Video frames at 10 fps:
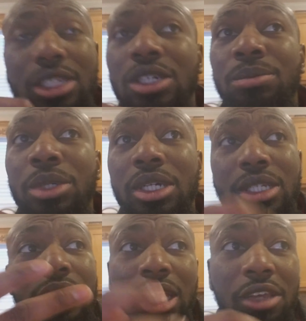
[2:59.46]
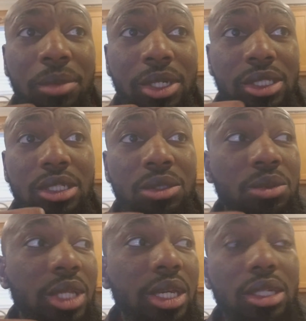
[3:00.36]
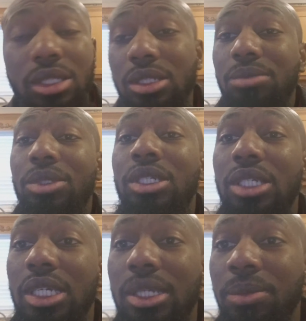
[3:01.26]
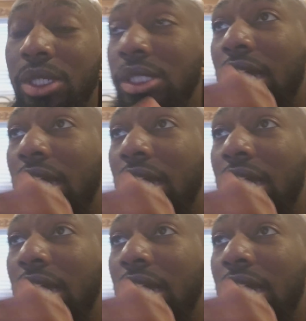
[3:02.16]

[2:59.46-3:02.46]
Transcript: a good book he gave me. I was like, shoot, thanks. Appreciate it. But this